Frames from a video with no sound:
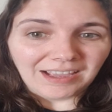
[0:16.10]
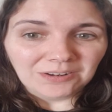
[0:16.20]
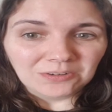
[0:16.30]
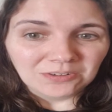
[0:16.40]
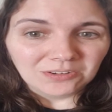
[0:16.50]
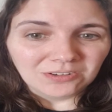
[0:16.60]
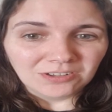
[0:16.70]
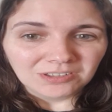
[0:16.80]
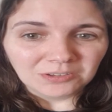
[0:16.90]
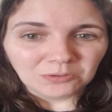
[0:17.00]

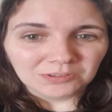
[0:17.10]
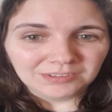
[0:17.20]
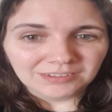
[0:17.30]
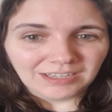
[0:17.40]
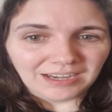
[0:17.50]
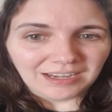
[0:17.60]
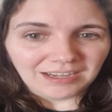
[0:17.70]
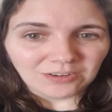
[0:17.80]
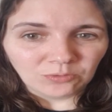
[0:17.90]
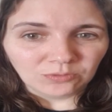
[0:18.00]
Hallo, guten
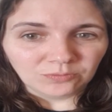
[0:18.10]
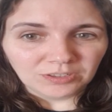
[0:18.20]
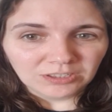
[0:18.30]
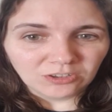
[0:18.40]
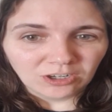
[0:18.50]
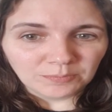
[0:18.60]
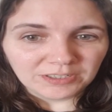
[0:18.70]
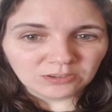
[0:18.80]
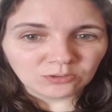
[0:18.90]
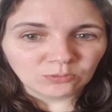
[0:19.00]
Tag und
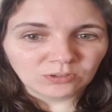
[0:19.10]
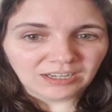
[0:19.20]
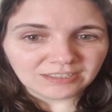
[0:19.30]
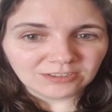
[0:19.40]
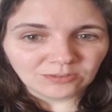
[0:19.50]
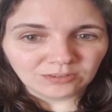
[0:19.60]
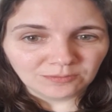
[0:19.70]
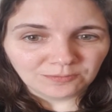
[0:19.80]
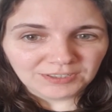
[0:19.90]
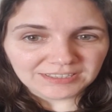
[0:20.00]
willkommen zu Lektion
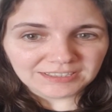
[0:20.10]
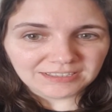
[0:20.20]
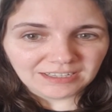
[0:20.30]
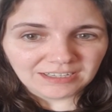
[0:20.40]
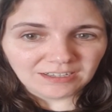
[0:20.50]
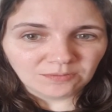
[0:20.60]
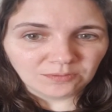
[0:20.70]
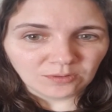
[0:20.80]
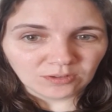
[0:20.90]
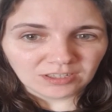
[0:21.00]
14
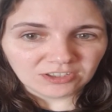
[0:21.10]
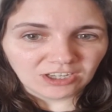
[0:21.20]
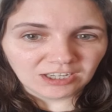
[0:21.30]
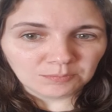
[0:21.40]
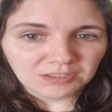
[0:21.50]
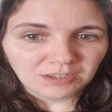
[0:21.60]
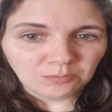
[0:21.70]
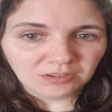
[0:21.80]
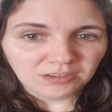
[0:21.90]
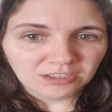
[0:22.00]
von German
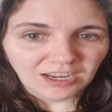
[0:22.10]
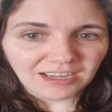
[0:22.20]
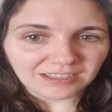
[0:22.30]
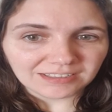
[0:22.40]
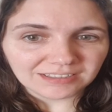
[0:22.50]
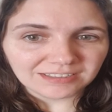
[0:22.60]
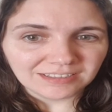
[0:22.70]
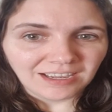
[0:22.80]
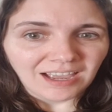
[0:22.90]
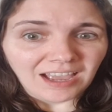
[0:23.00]
with Jaxx.
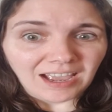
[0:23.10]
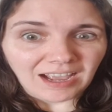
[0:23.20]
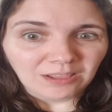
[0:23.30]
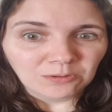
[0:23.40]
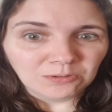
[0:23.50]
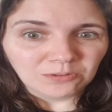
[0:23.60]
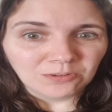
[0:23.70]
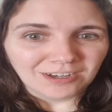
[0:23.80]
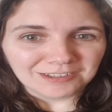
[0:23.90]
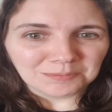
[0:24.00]
Hello
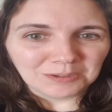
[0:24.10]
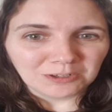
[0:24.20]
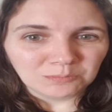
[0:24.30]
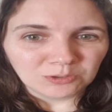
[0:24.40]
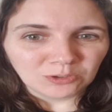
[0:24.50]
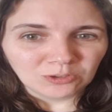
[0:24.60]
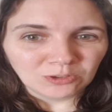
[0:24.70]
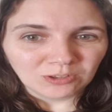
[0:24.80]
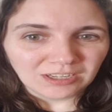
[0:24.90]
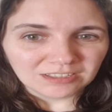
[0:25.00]
and welcome
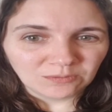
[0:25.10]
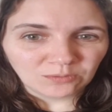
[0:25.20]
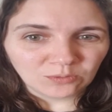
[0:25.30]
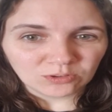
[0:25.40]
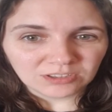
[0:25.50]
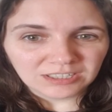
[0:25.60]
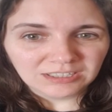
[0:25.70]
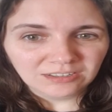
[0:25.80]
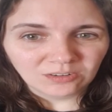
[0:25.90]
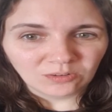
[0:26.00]
to lesson
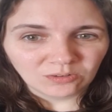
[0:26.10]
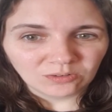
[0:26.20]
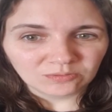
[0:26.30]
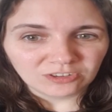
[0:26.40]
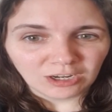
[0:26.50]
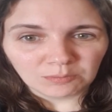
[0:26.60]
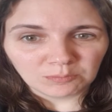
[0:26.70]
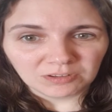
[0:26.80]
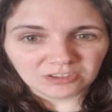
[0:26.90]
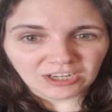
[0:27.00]
14 of
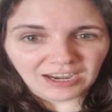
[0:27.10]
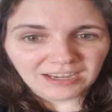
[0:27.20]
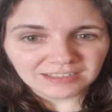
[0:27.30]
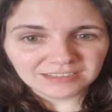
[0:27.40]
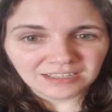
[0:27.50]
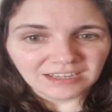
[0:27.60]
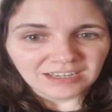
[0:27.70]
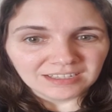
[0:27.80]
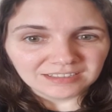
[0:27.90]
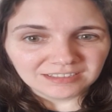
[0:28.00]
German with Jaxx.
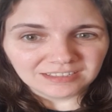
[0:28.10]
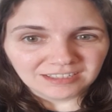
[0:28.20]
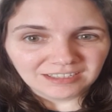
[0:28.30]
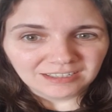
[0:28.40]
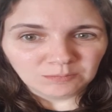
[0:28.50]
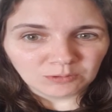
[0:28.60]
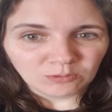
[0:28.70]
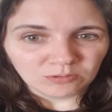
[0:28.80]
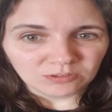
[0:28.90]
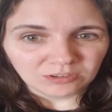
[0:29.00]
Today we're
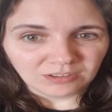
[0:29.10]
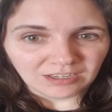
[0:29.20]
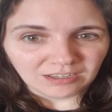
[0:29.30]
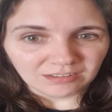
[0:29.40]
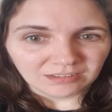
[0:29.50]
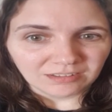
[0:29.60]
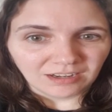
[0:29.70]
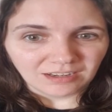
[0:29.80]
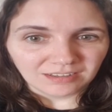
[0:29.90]
going to learn